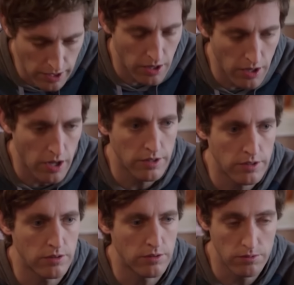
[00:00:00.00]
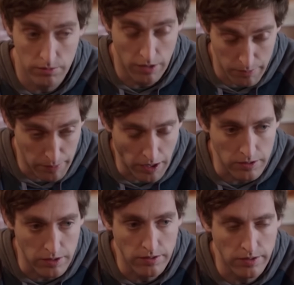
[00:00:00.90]
they log on to our
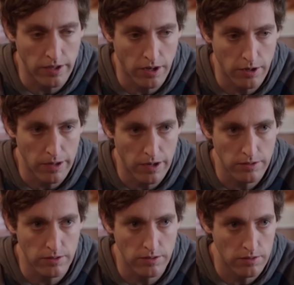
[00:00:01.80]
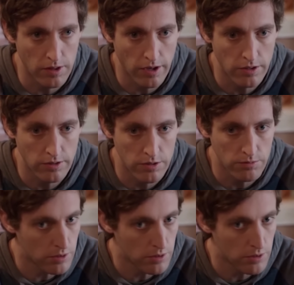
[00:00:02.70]
boxes, and our boxes log on to the